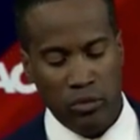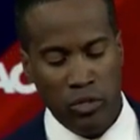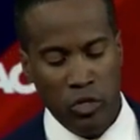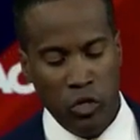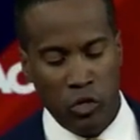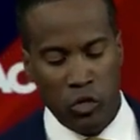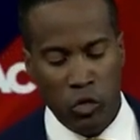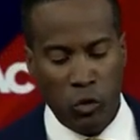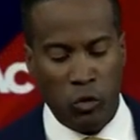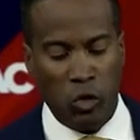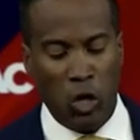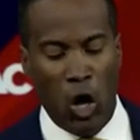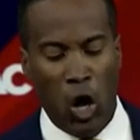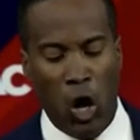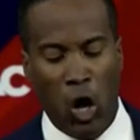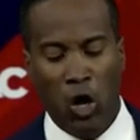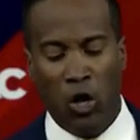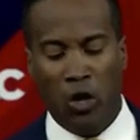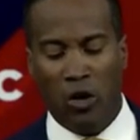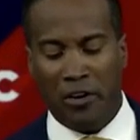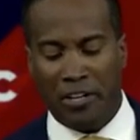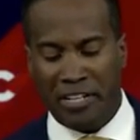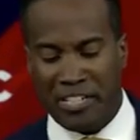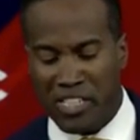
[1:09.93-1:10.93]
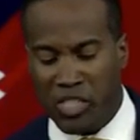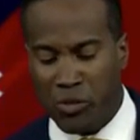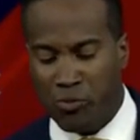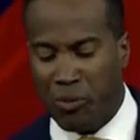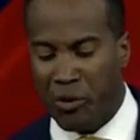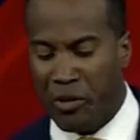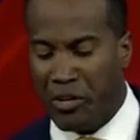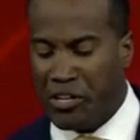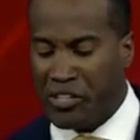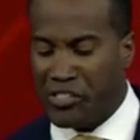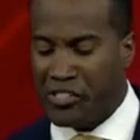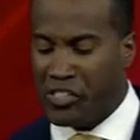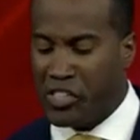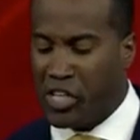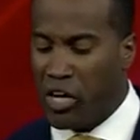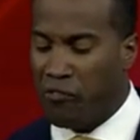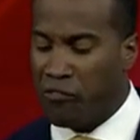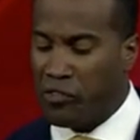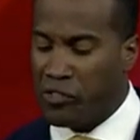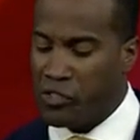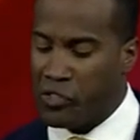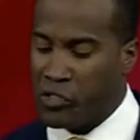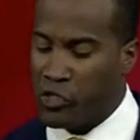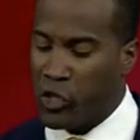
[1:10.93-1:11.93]
You call on experienced,
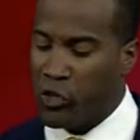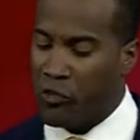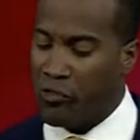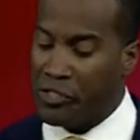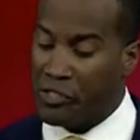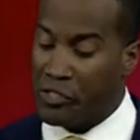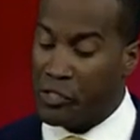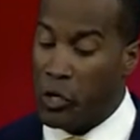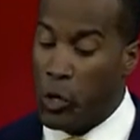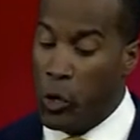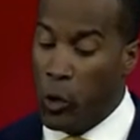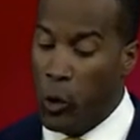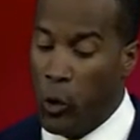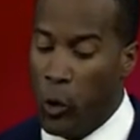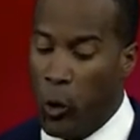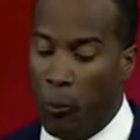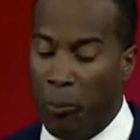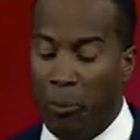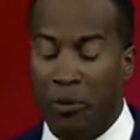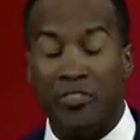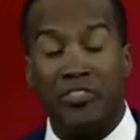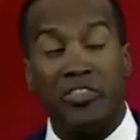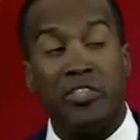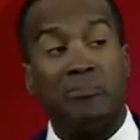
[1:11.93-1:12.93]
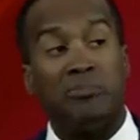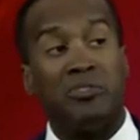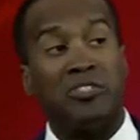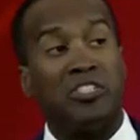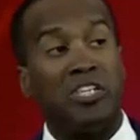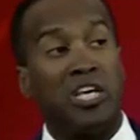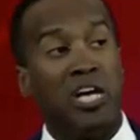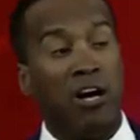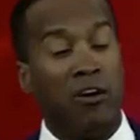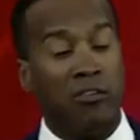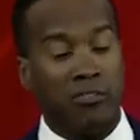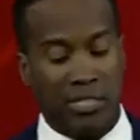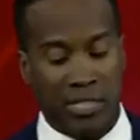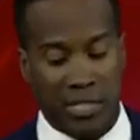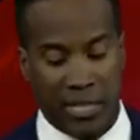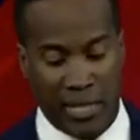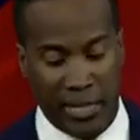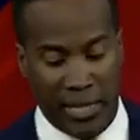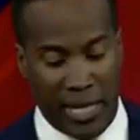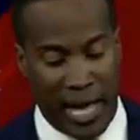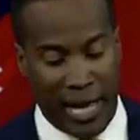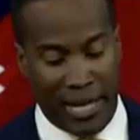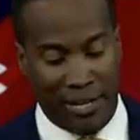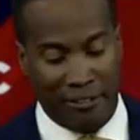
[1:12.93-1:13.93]
selfless servants who will put themselves in the
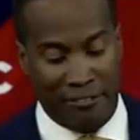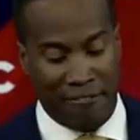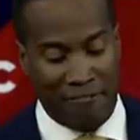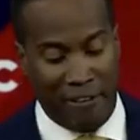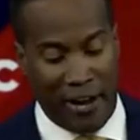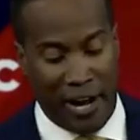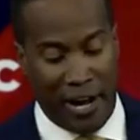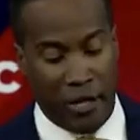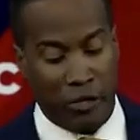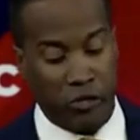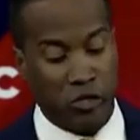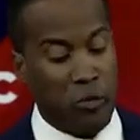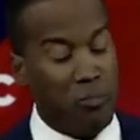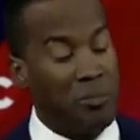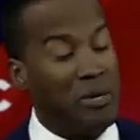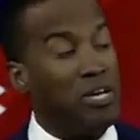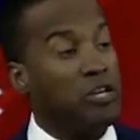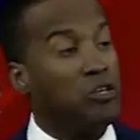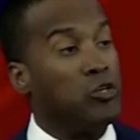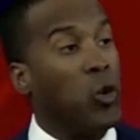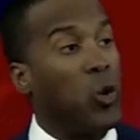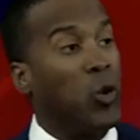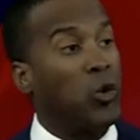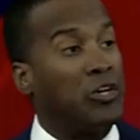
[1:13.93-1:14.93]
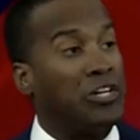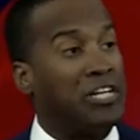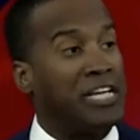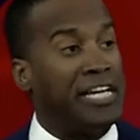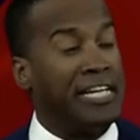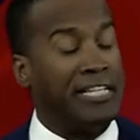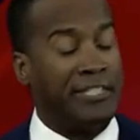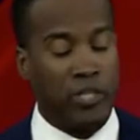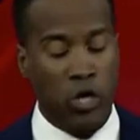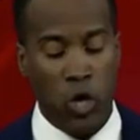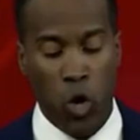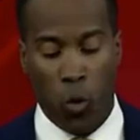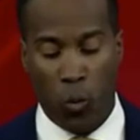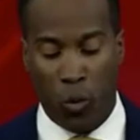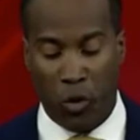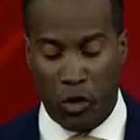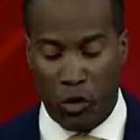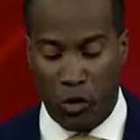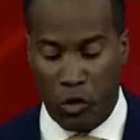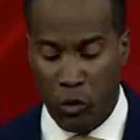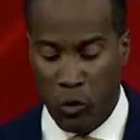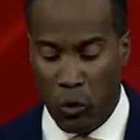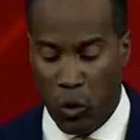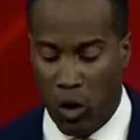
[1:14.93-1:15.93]
line of fire to meet your needs where
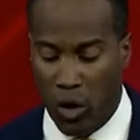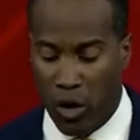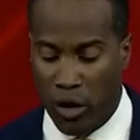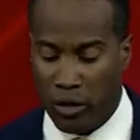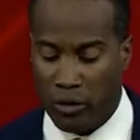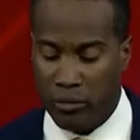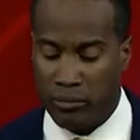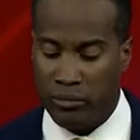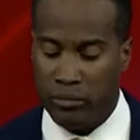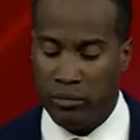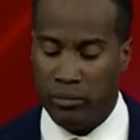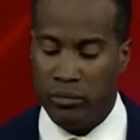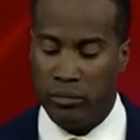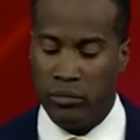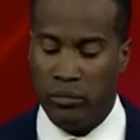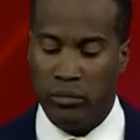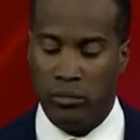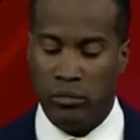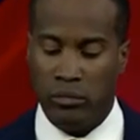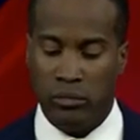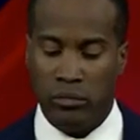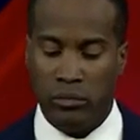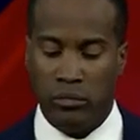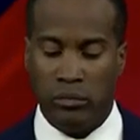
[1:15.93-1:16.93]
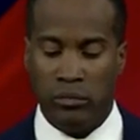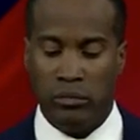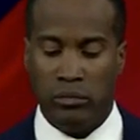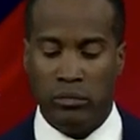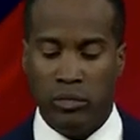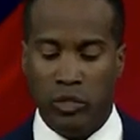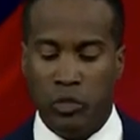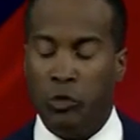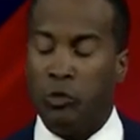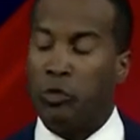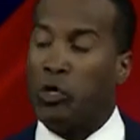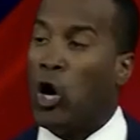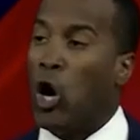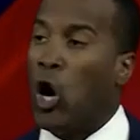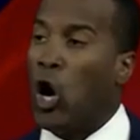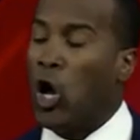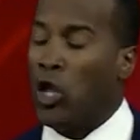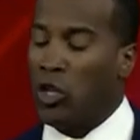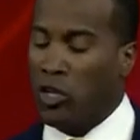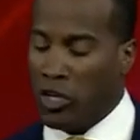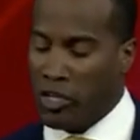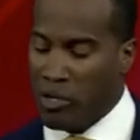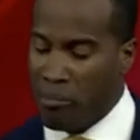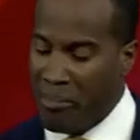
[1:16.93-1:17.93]
you are. You
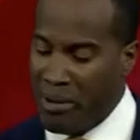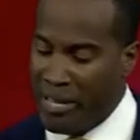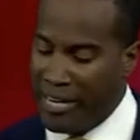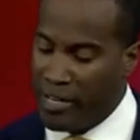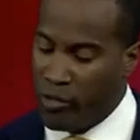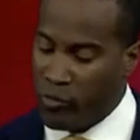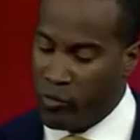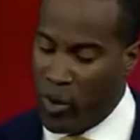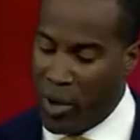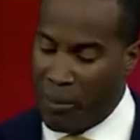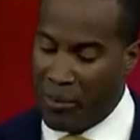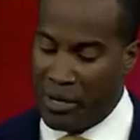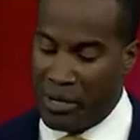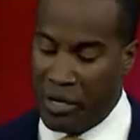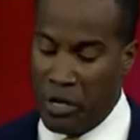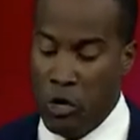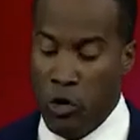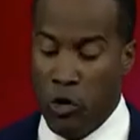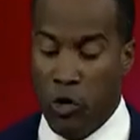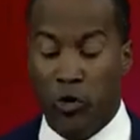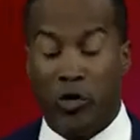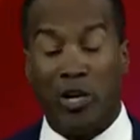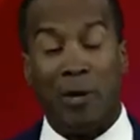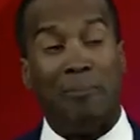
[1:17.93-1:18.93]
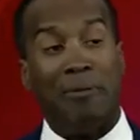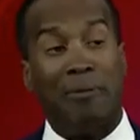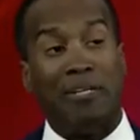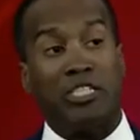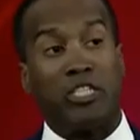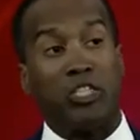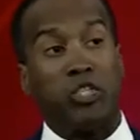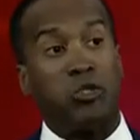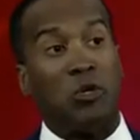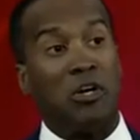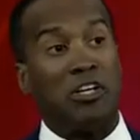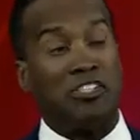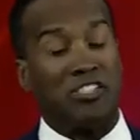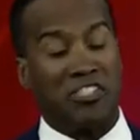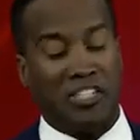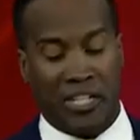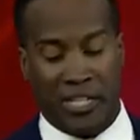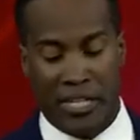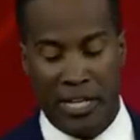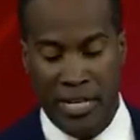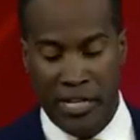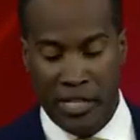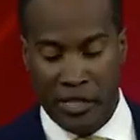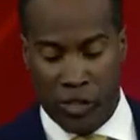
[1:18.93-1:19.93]
call on men and women who can be trusted
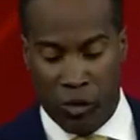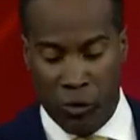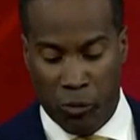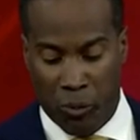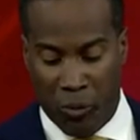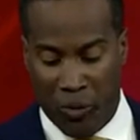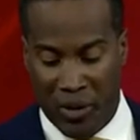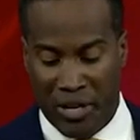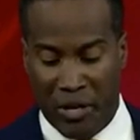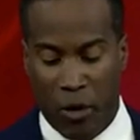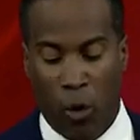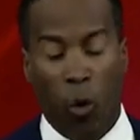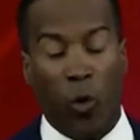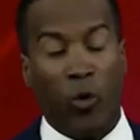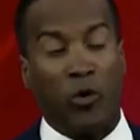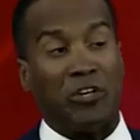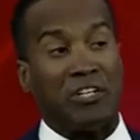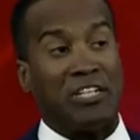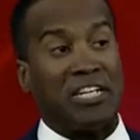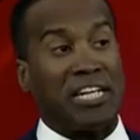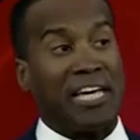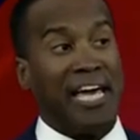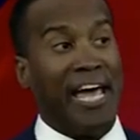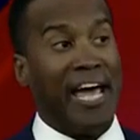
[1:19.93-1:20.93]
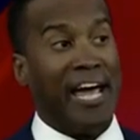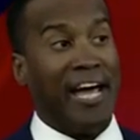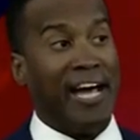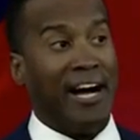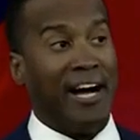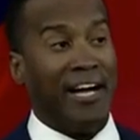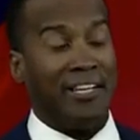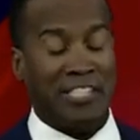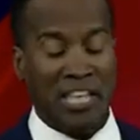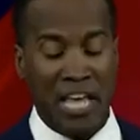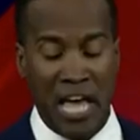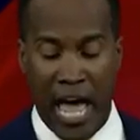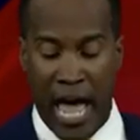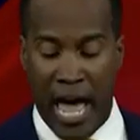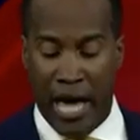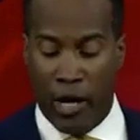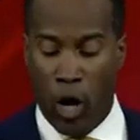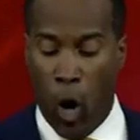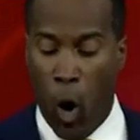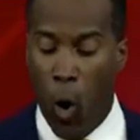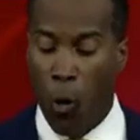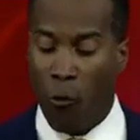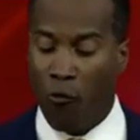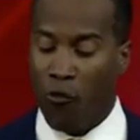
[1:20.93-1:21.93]
to bring order to chaos and
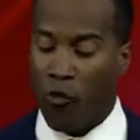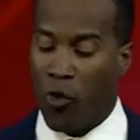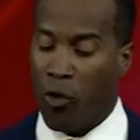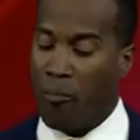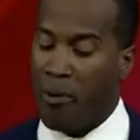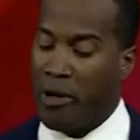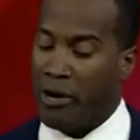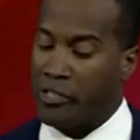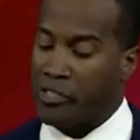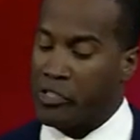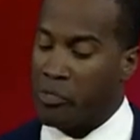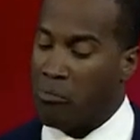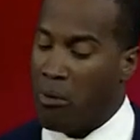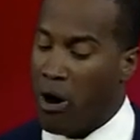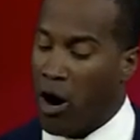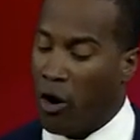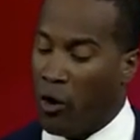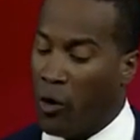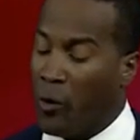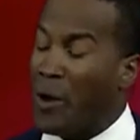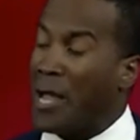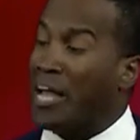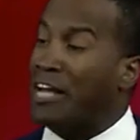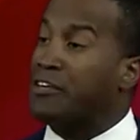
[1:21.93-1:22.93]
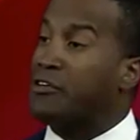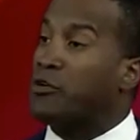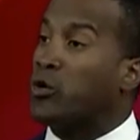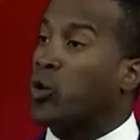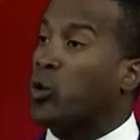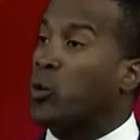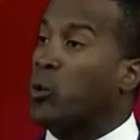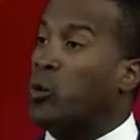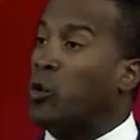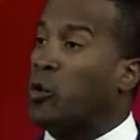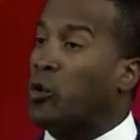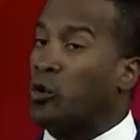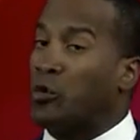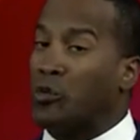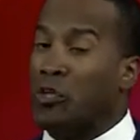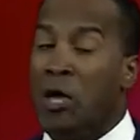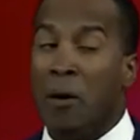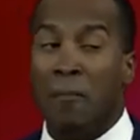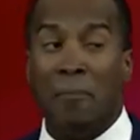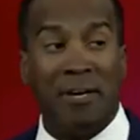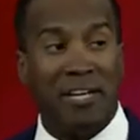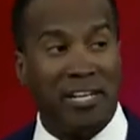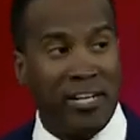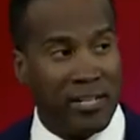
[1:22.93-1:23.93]
hope for a better tomorrow in your world
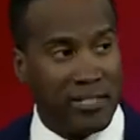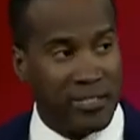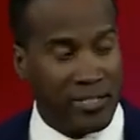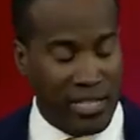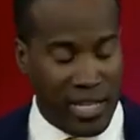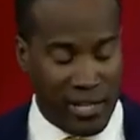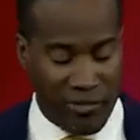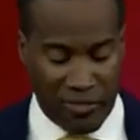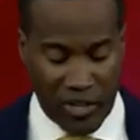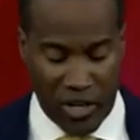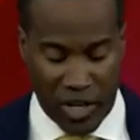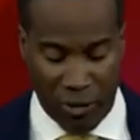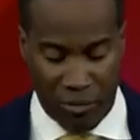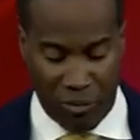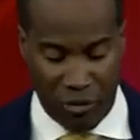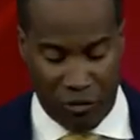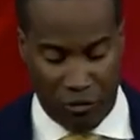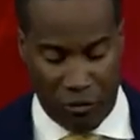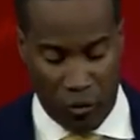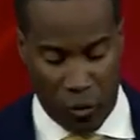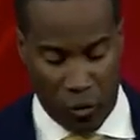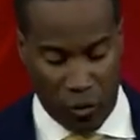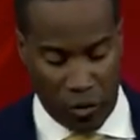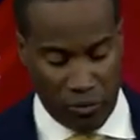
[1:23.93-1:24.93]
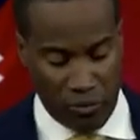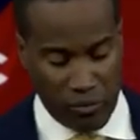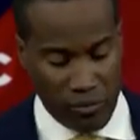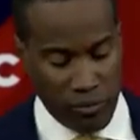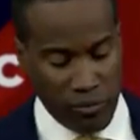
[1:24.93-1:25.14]
because they've done it before.